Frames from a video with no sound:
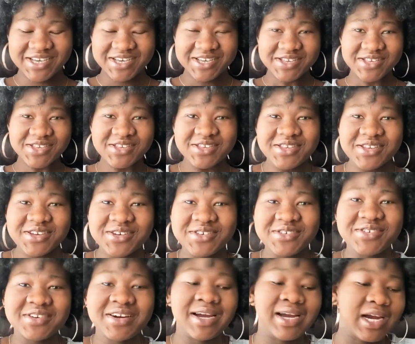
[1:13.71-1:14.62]
So
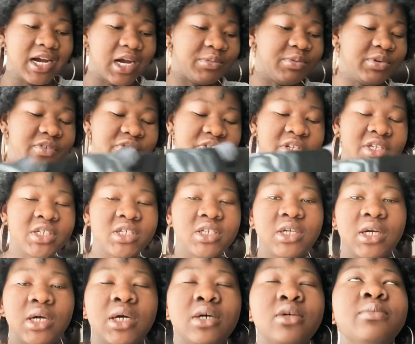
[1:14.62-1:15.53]
I'll be
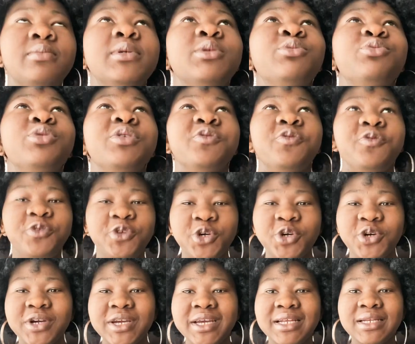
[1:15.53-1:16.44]

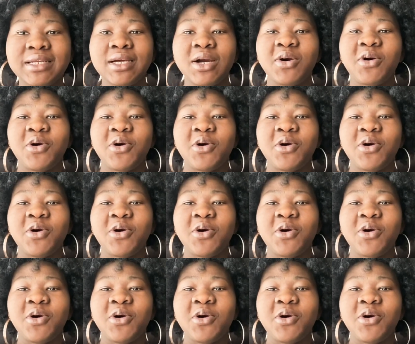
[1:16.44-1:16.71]
reviewing